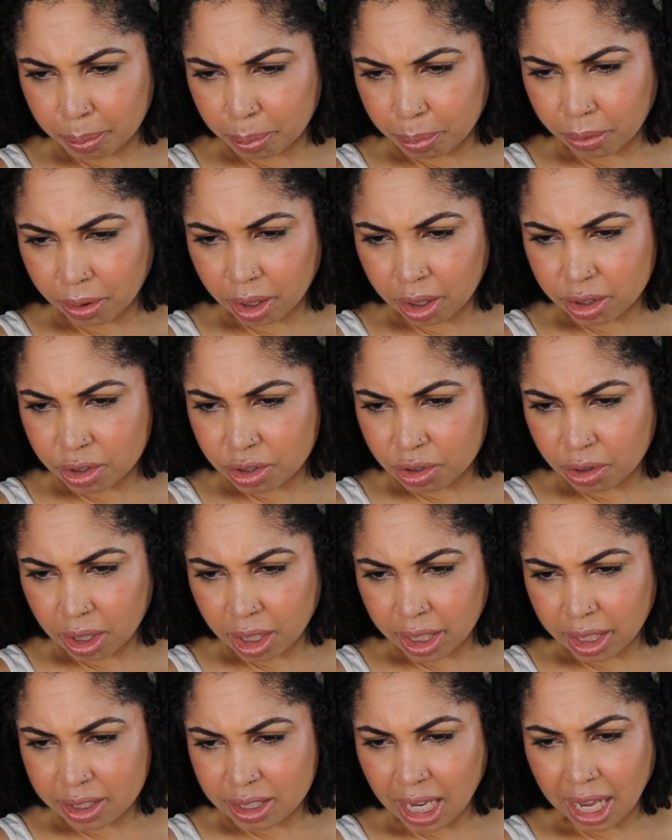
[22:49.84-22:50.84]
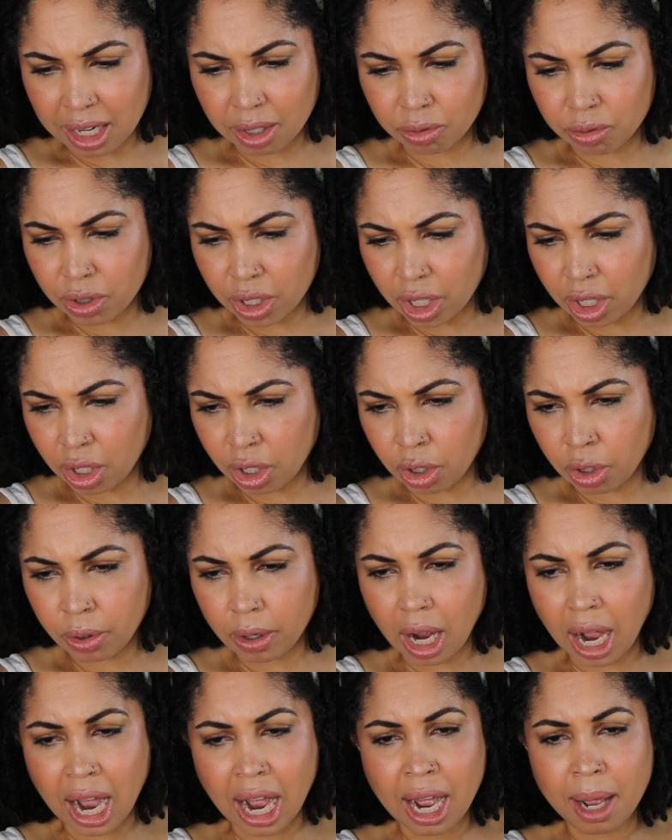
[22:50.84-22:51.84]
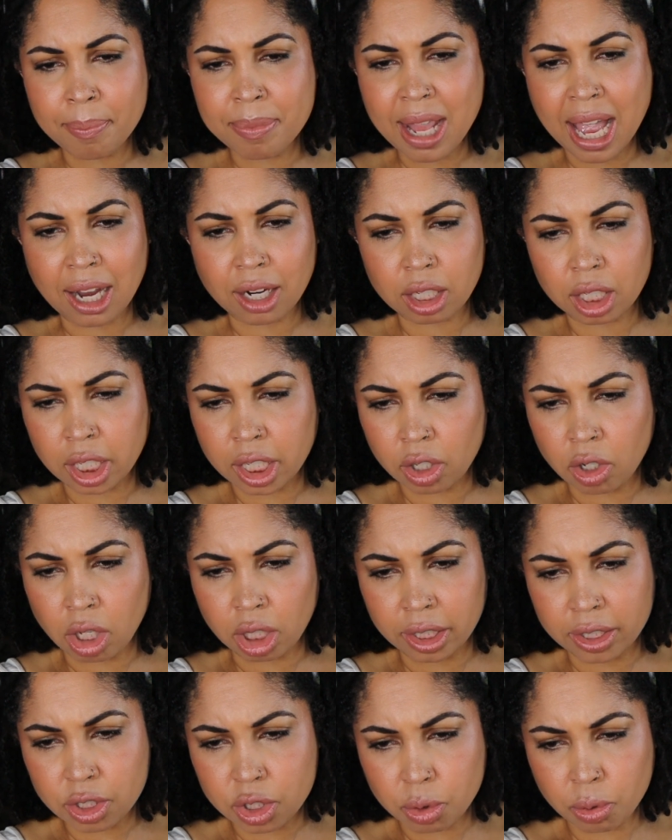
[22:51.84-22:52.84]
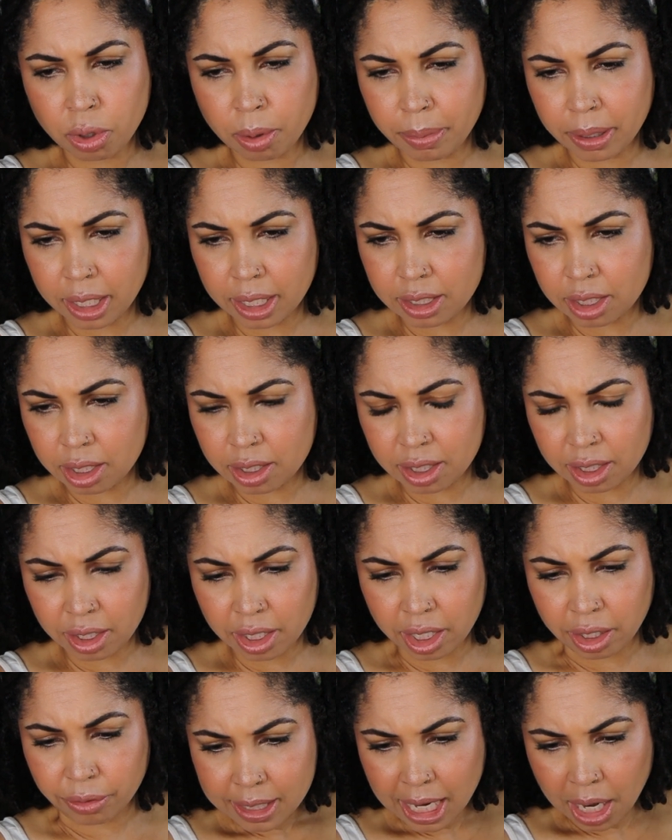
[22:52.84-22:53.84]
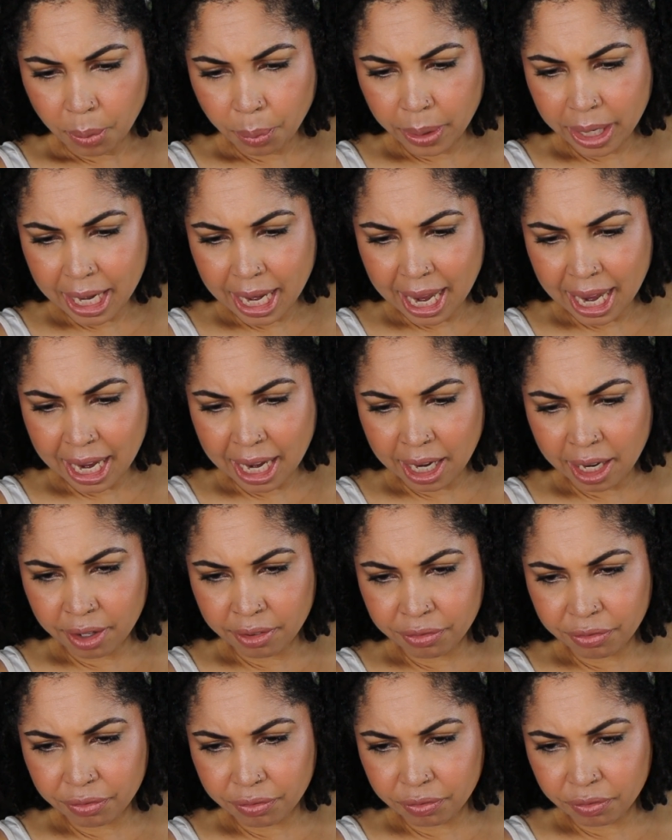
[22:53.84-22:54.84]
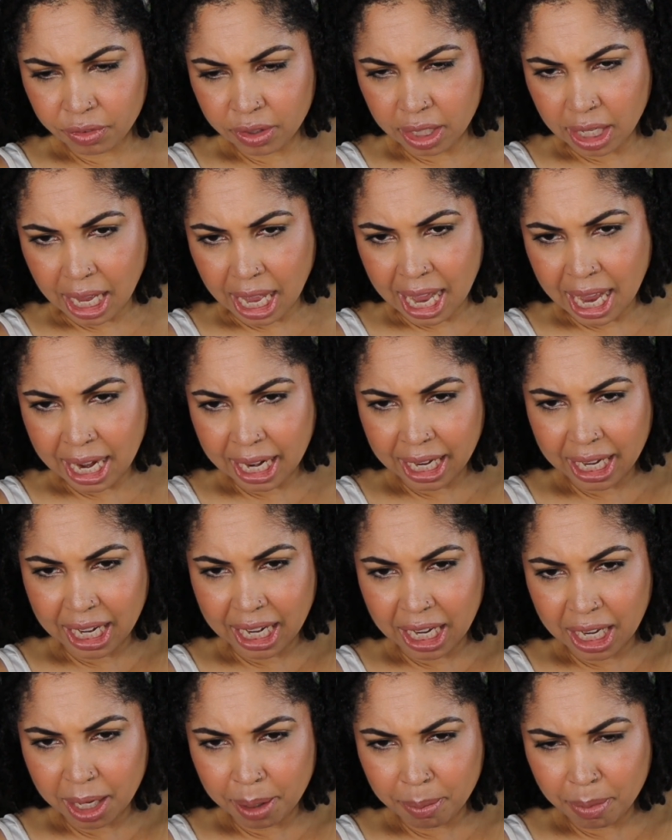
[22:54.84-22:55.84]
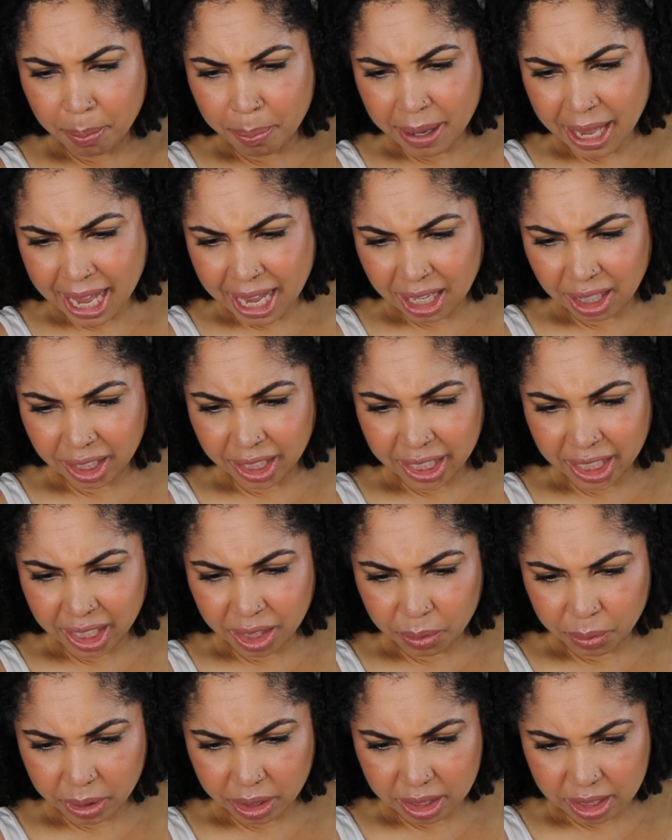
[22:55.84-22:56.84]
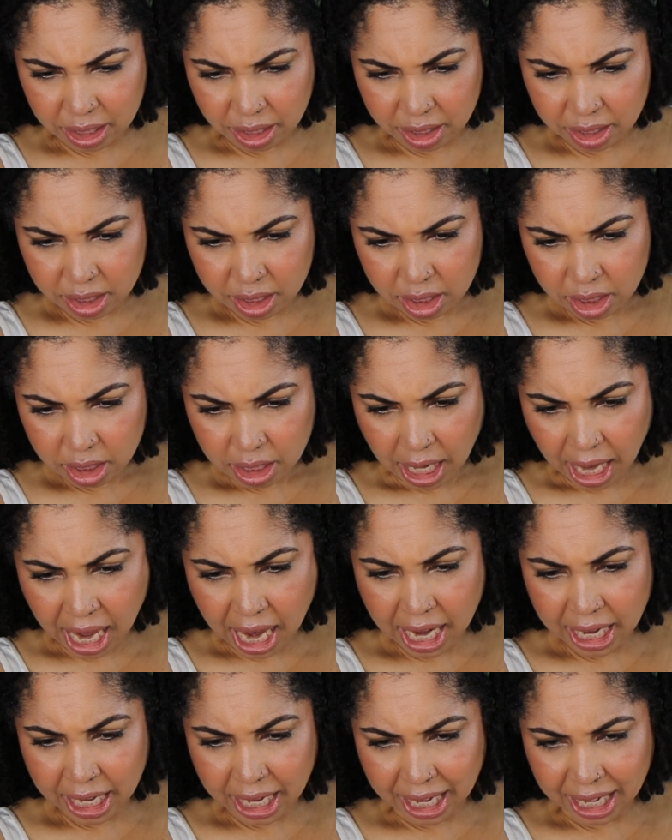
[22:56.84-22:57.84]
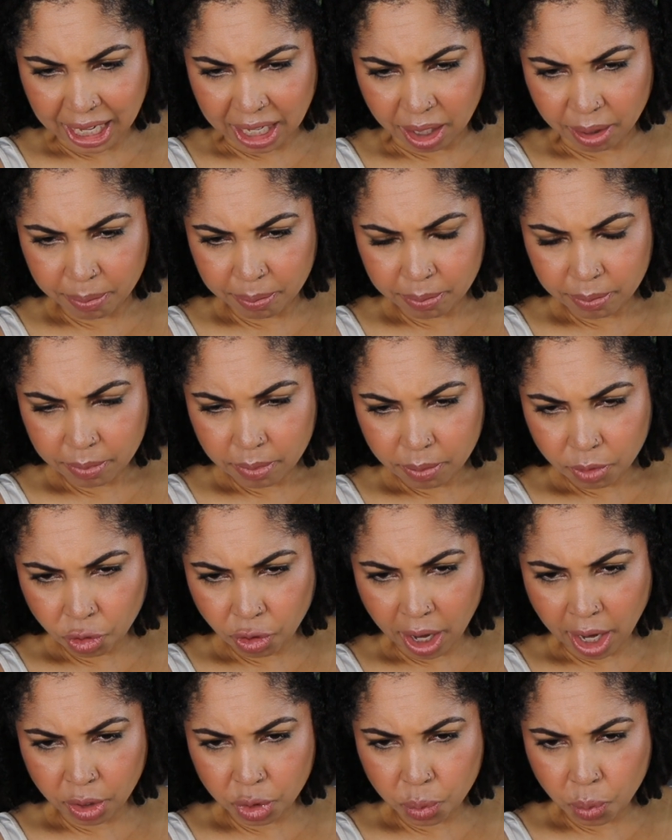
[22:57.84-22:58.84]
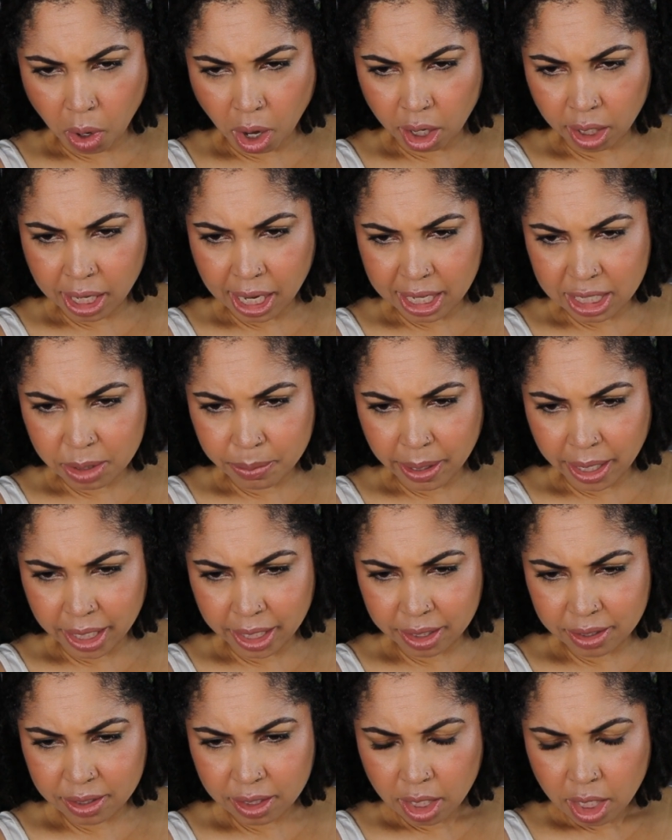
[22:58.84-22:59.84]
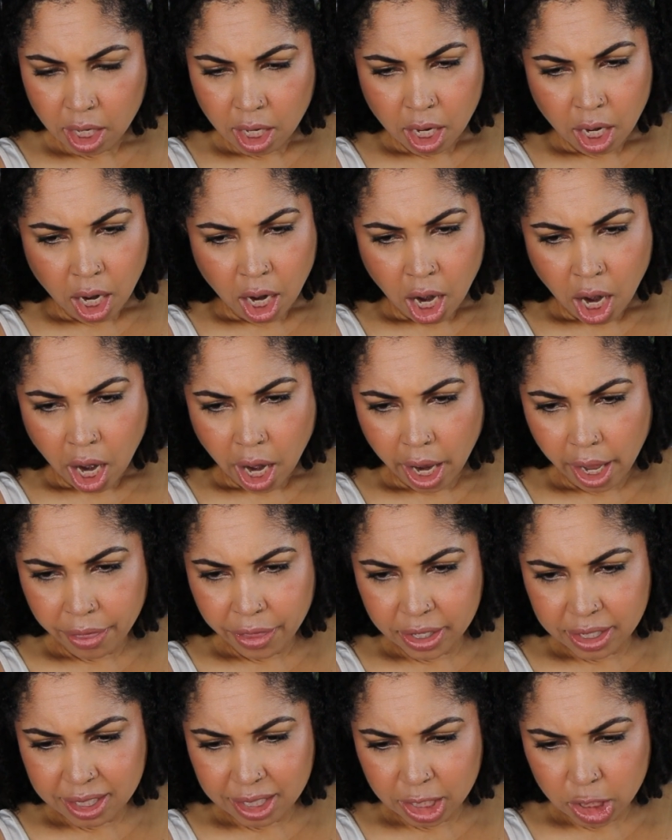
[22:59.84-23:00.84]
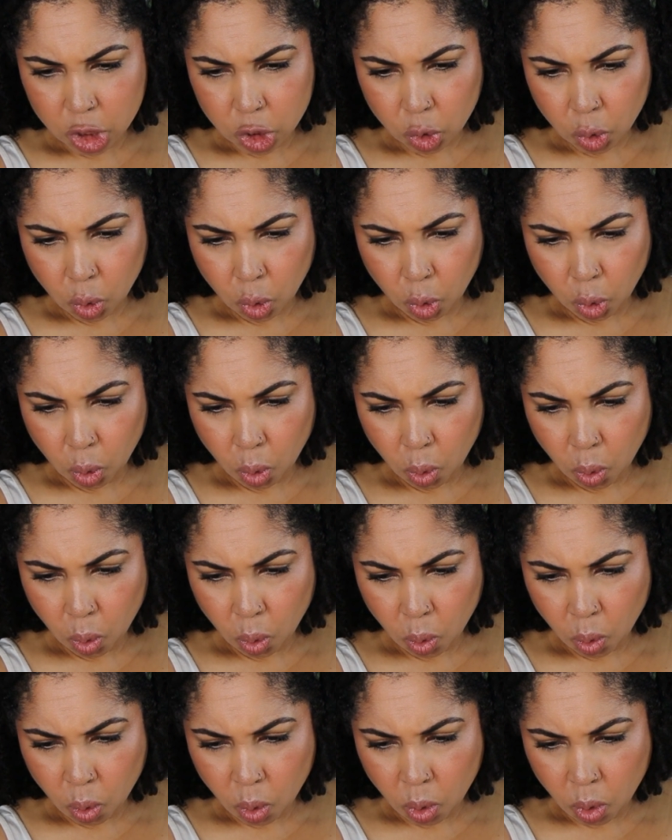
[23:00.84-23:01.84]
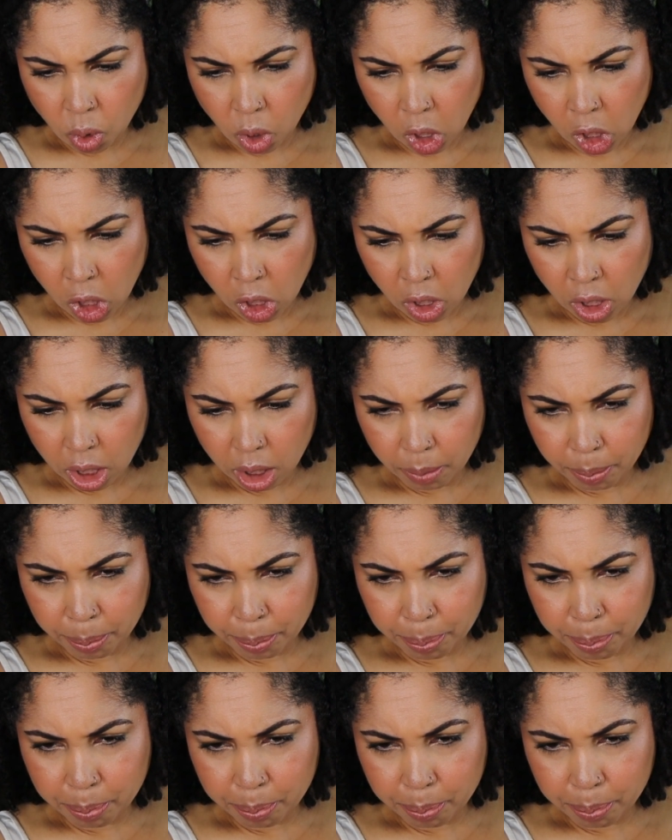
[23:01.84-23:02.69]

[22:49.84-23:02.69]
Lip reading: bronzer, I guess. I don't know. I'm not gonna get all into it because it's a no. Now we have the I Am palette. What is this? I Am Crown Noir Cosmetics. This is cool,